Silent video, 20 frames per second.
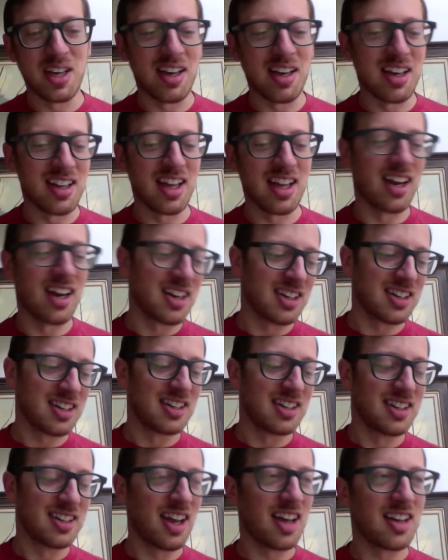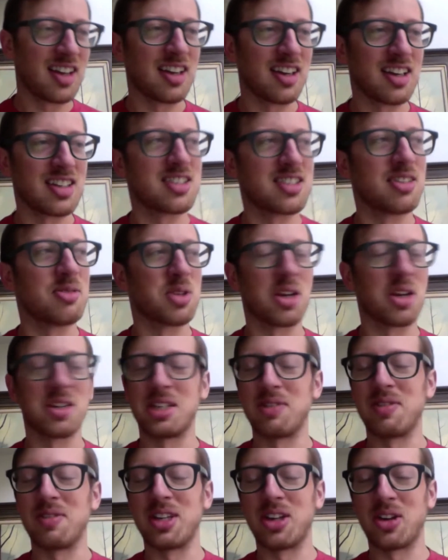That it was on
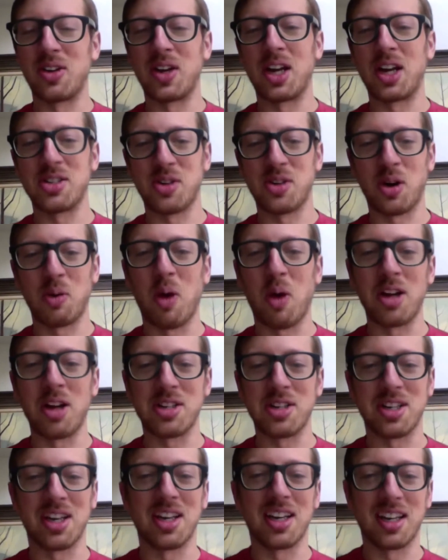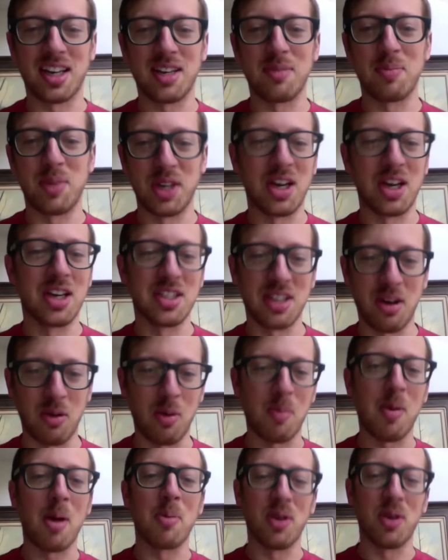TV the other day. I started watching it because I
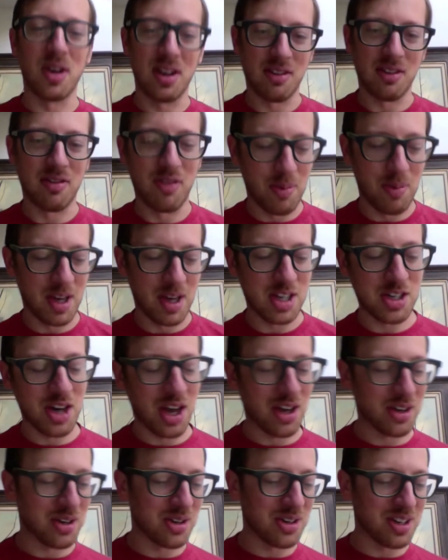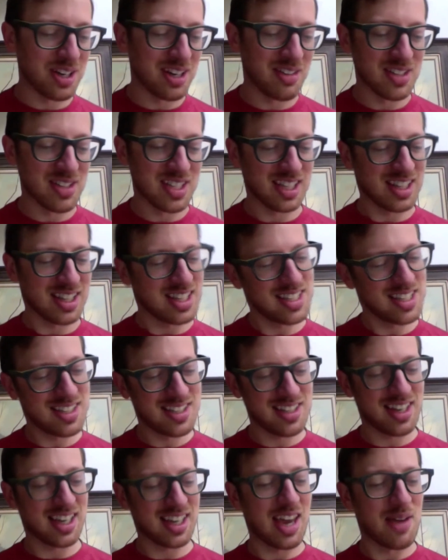remembered it from my childhood, and I was like,
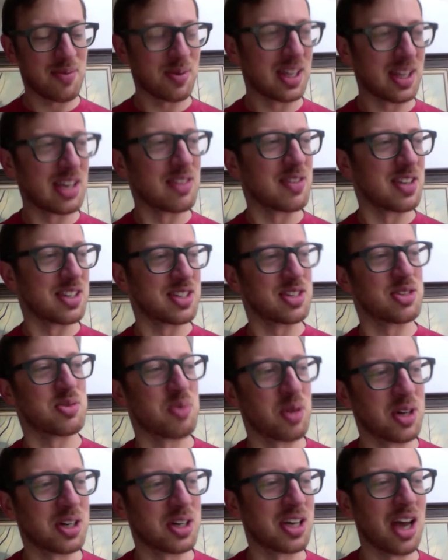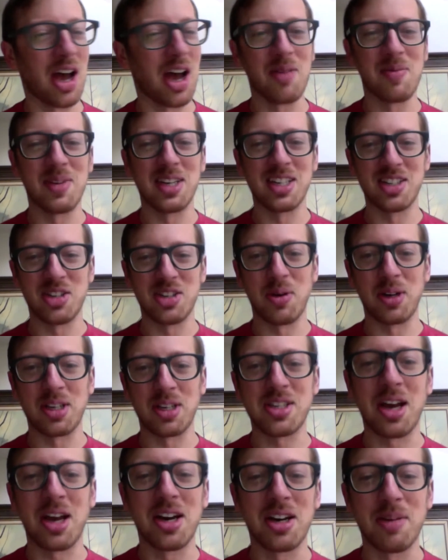I can't believe this is what got me so
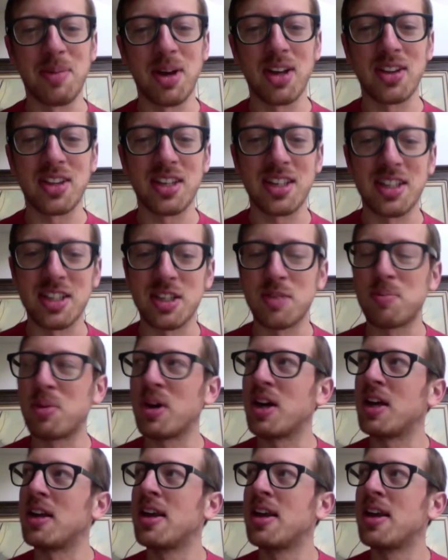excited about these. But